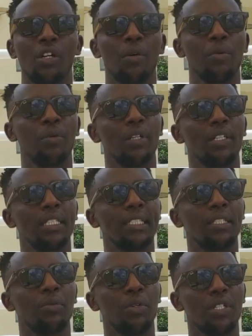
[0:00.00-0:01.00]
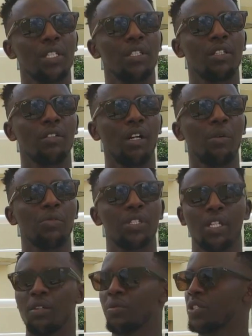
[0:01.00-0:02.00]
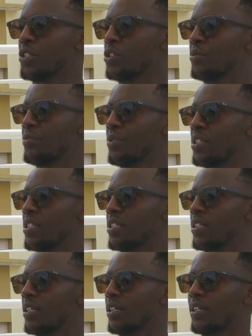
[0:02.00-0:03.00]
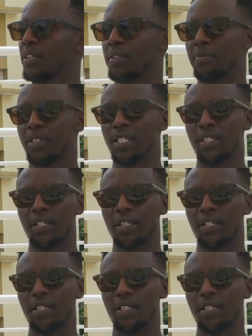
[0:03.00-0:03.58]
Well, it was, I would say it was smooth. And